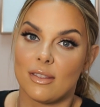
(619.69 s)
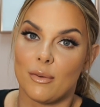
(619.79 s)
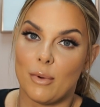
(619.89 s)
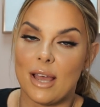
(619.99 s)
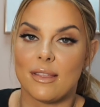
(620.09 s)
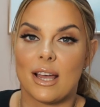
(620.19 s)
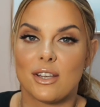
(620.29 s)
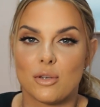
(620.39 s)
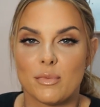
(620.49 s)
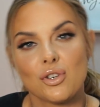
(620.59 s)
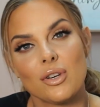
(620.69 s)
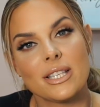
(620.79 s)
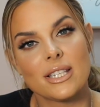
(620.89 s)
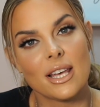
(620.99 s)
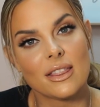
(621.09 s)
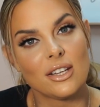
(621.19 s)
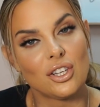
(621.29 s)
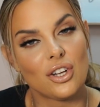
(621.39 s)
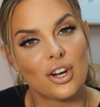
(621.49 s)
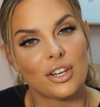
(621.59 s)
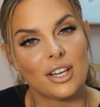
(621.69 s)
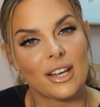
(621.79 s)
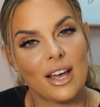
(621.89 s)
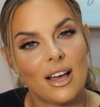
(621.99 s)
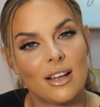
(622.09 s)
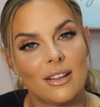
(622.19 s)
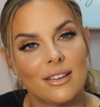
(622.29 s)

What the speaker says: the way that it should be treated, then you're not going to get